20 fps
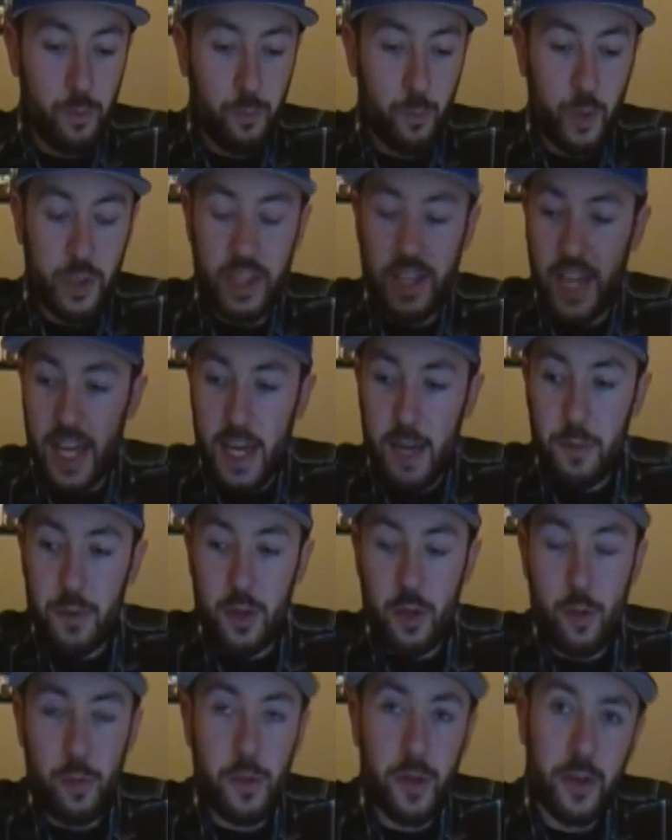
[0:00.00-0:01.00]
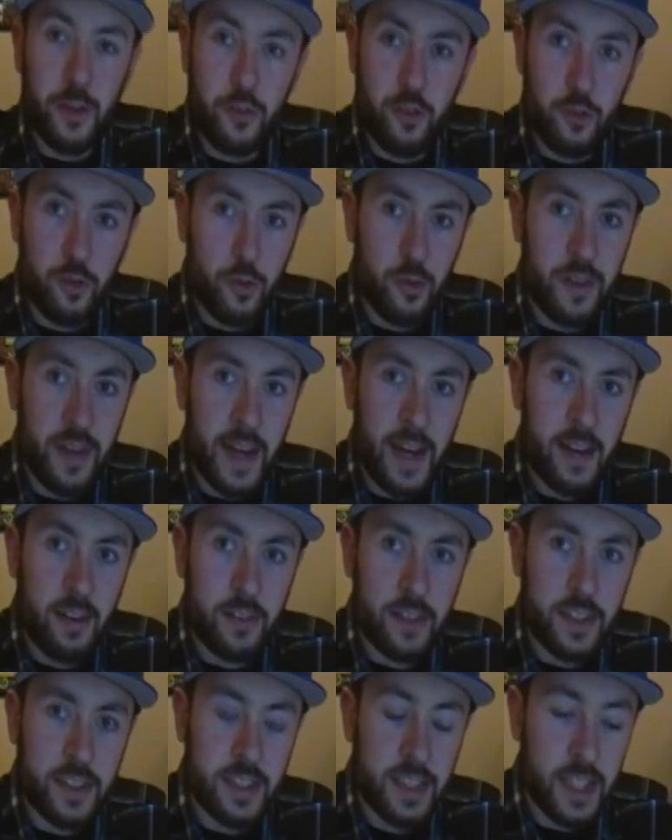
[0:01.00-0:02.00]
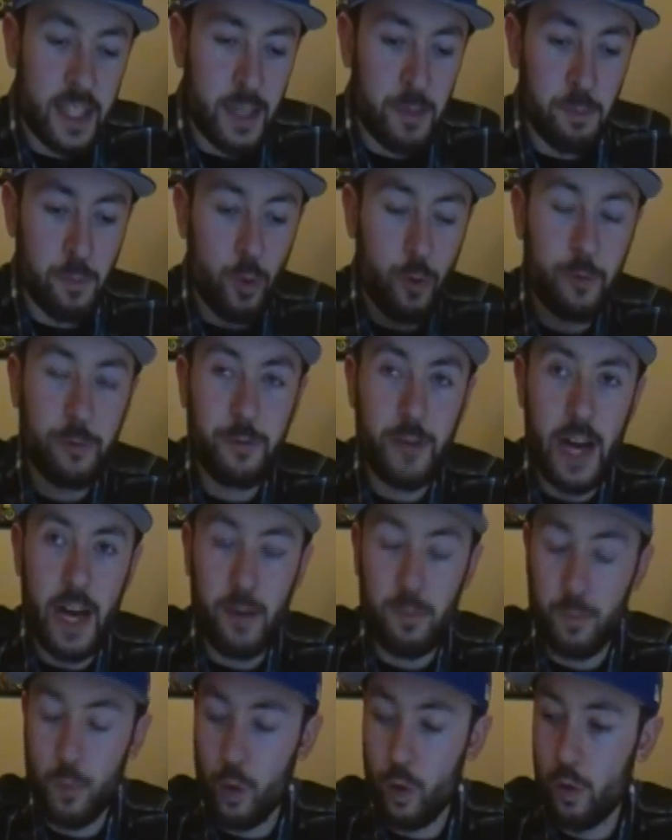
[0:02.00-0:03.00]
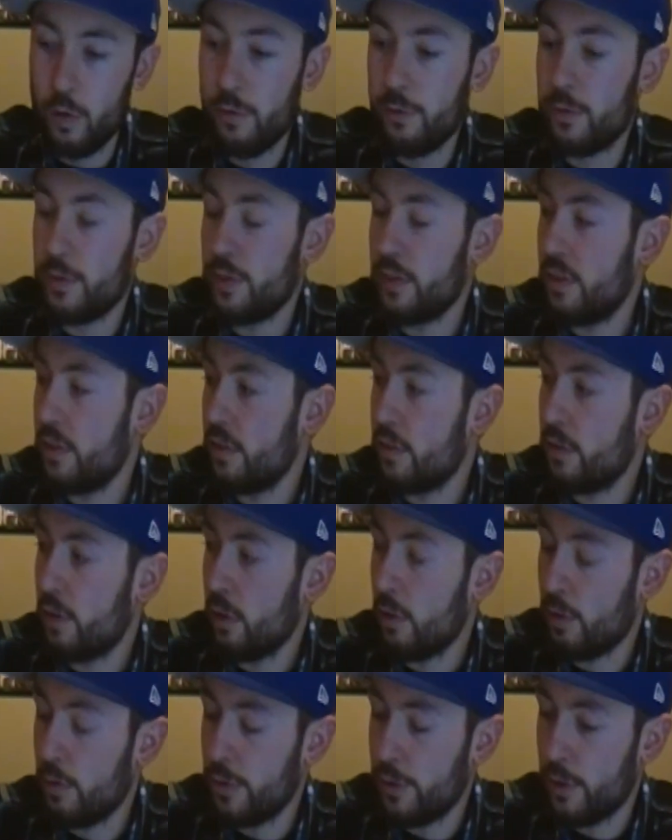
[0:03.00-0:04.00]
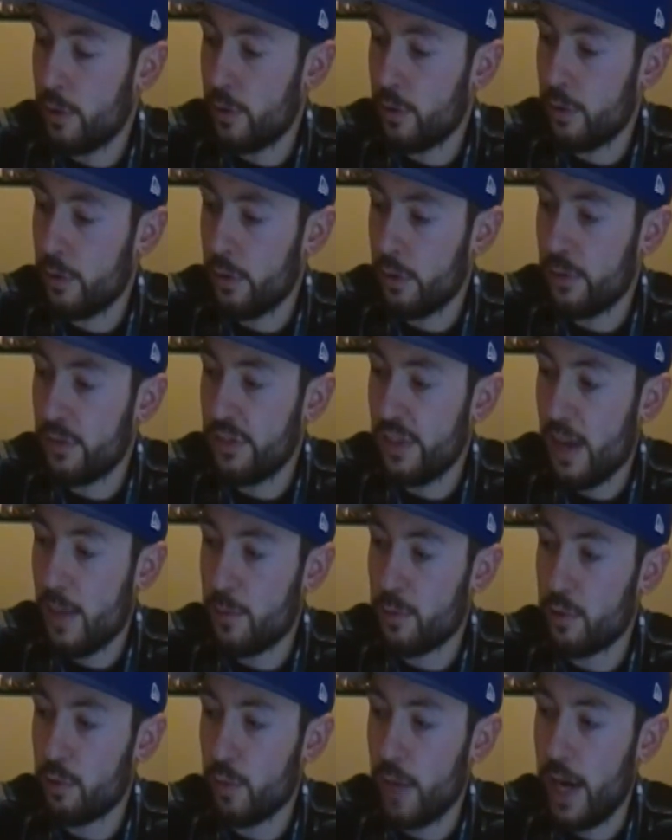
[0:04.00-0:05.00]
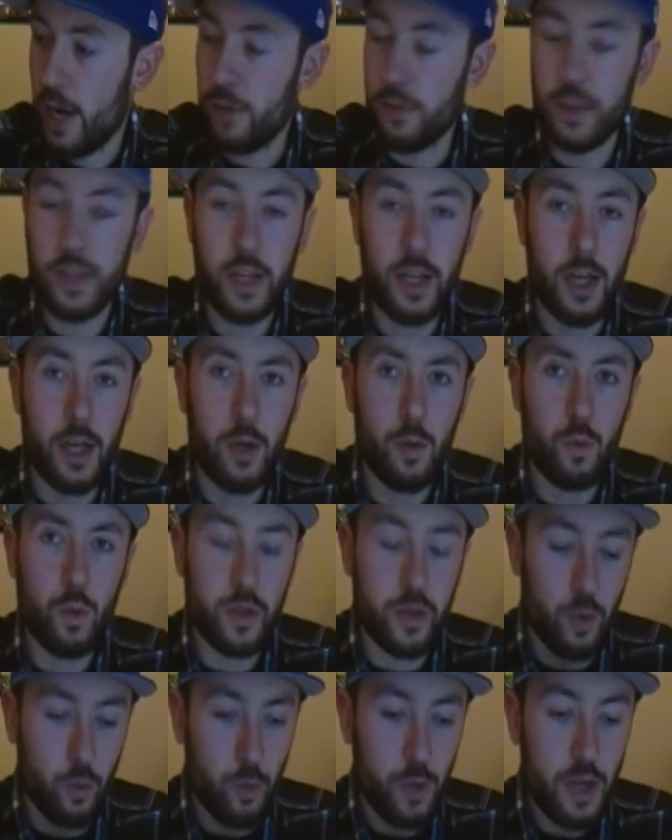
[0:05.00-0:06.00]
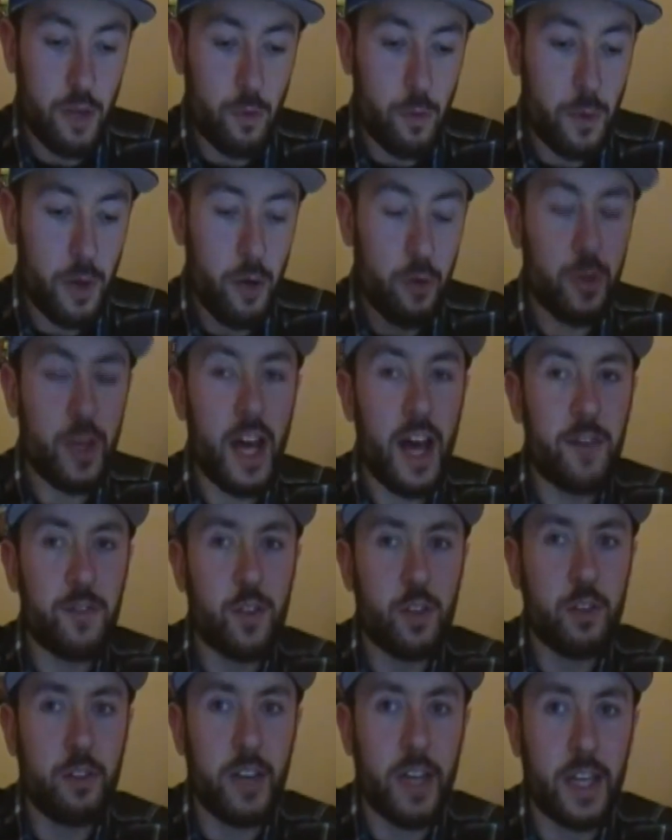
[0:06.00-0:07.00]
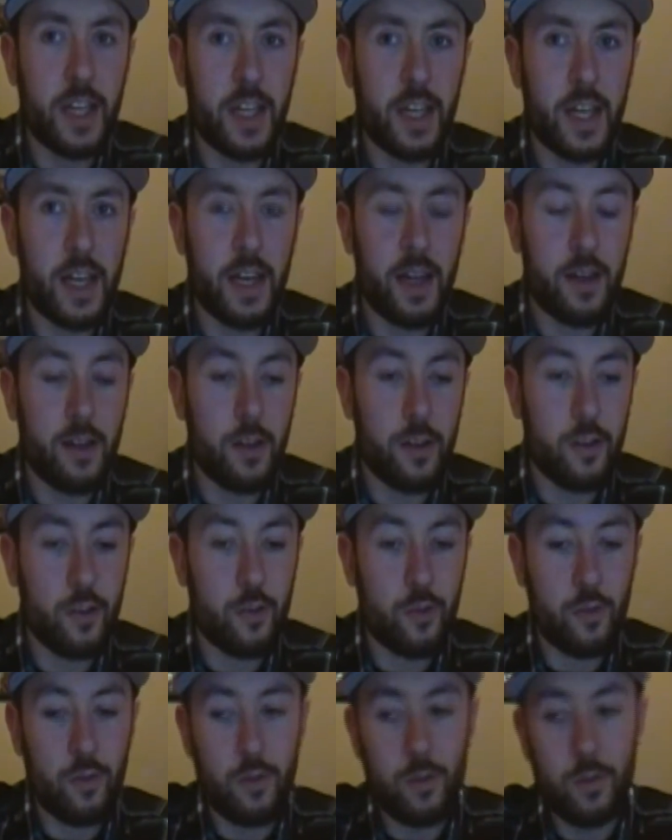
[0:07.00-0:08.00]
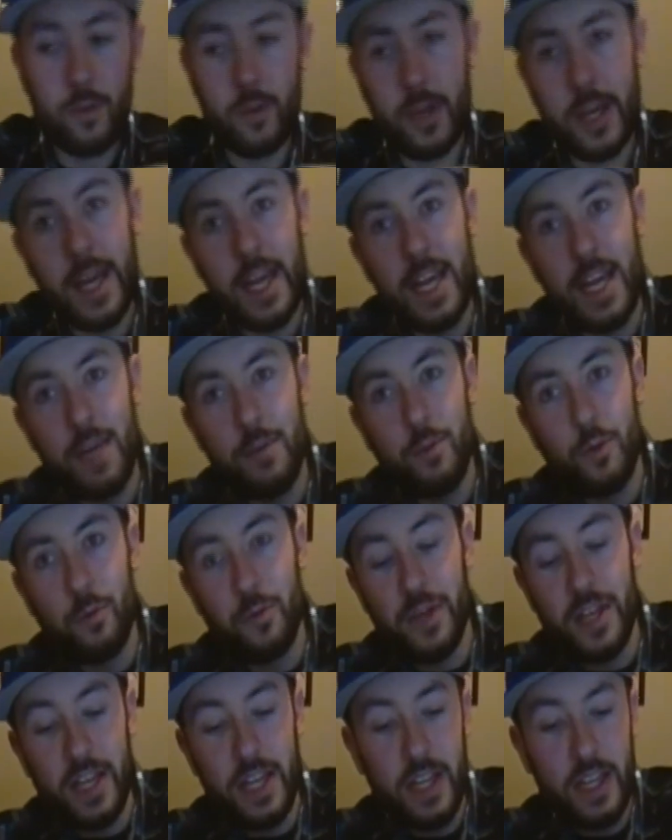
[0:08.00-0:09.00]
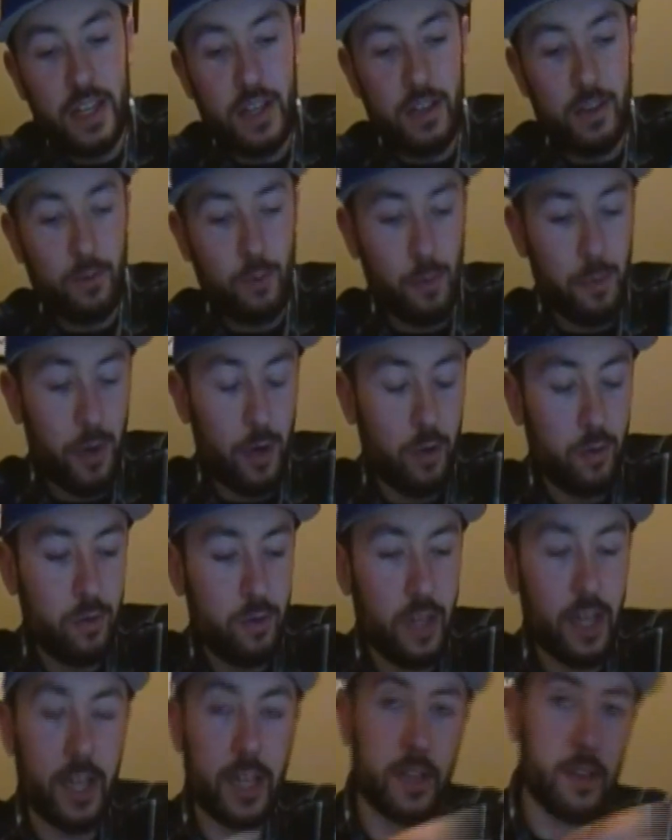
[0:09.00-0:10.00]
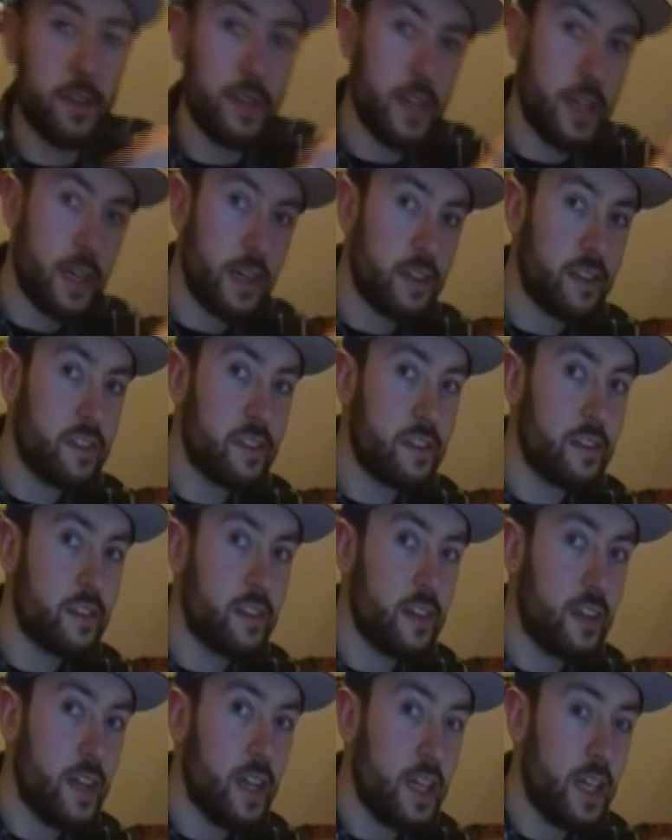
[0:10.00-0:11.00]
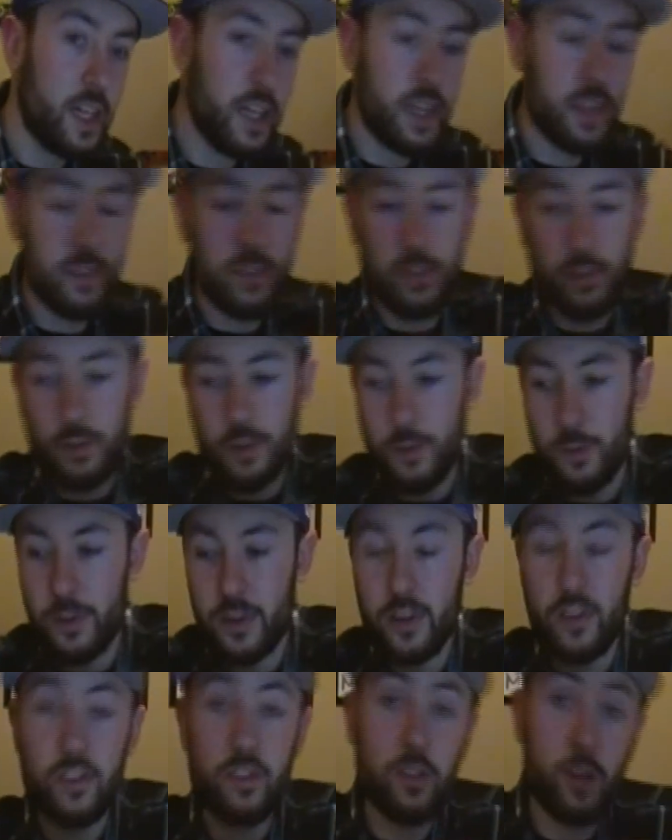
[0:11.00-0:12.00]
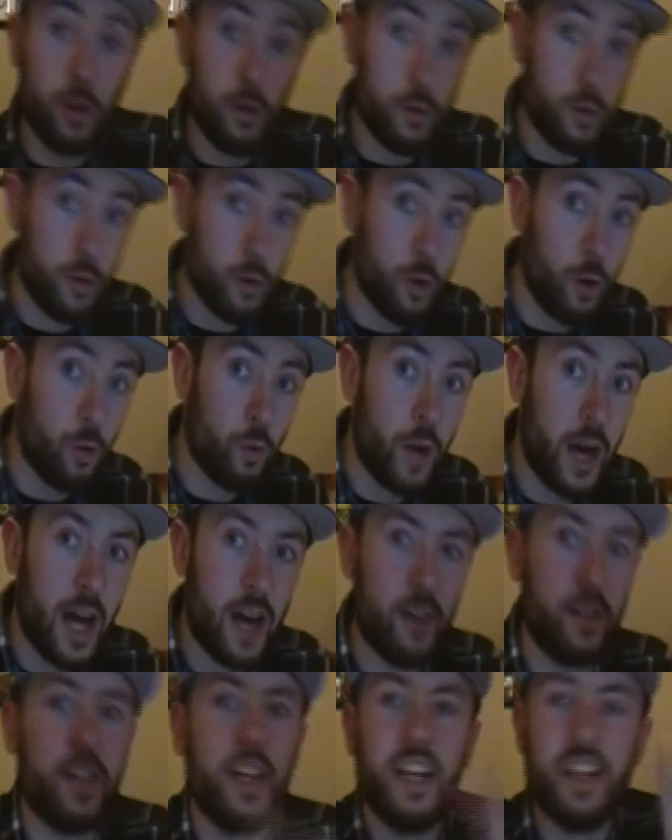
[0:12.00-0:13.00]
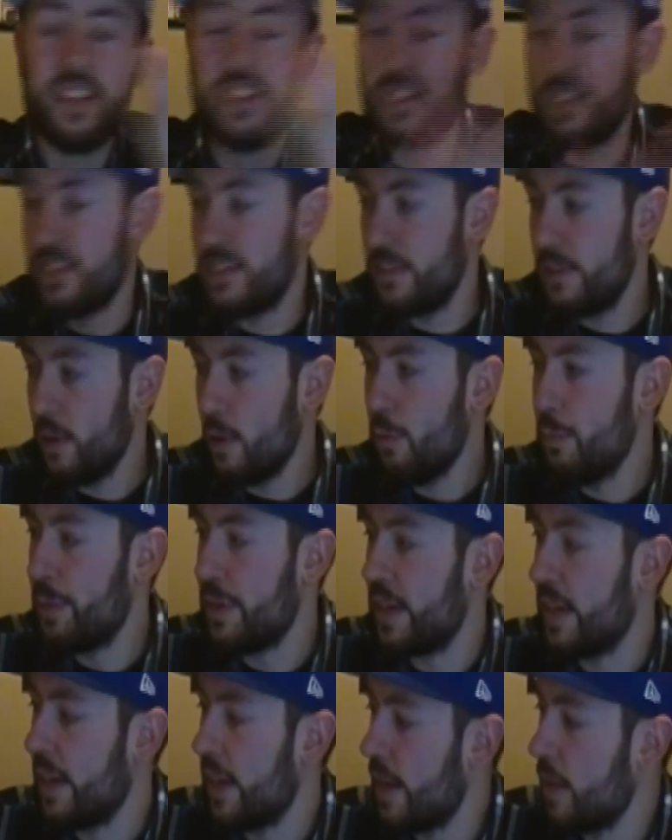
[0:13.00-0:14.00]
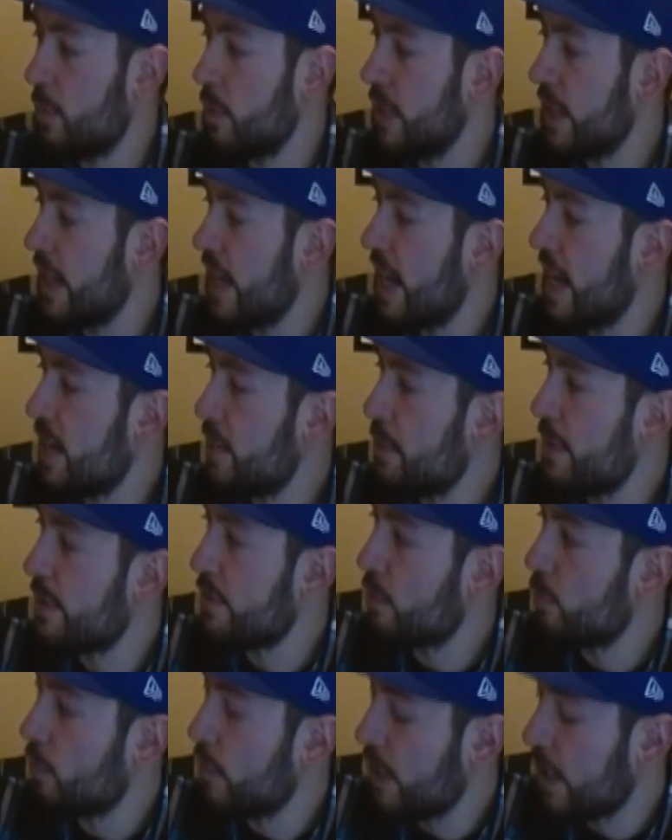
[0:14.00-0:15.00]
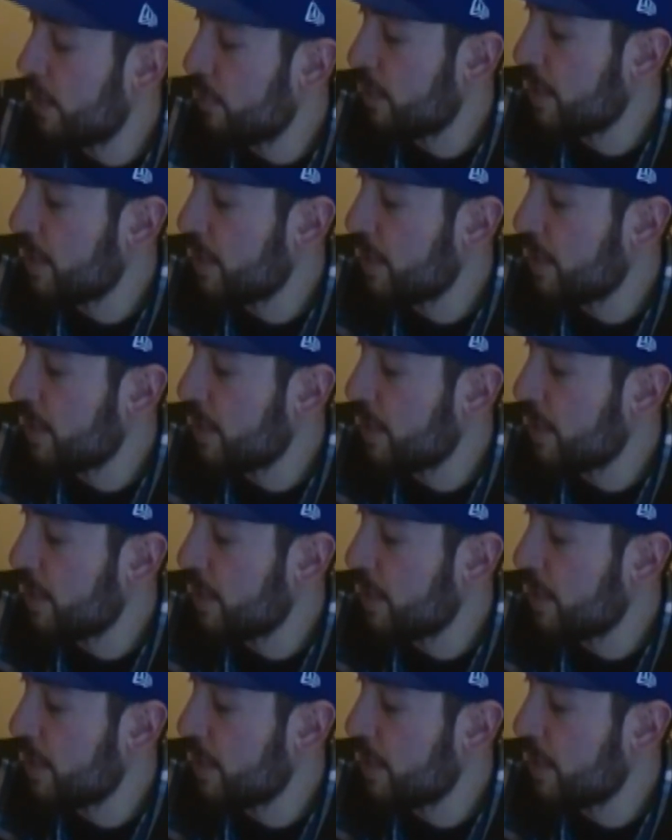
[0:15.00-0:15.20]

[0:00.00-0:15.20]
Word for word: With the GameCube, you could just use the analog stick and move fat, move, turn your turn Samus around. With the Wii remote, you have to like aim the Wii remote like this in certain to turn her around. It's stupid. And then when they added when they